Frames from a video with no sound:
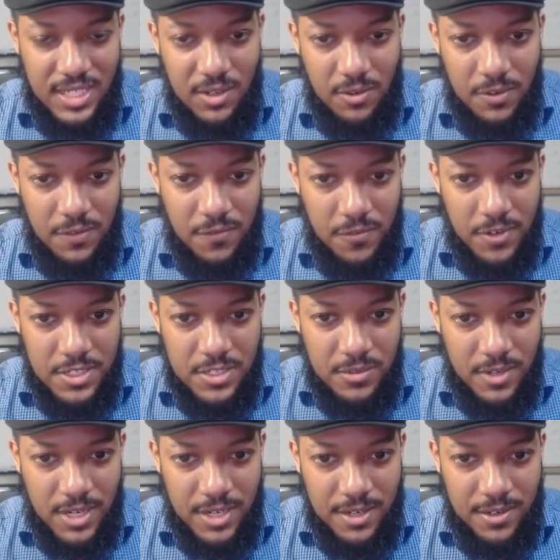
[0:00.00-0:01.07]
our
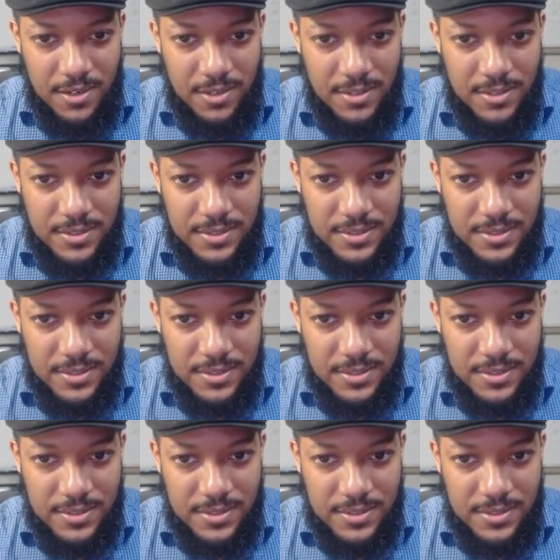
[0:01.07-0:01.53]
refrigerator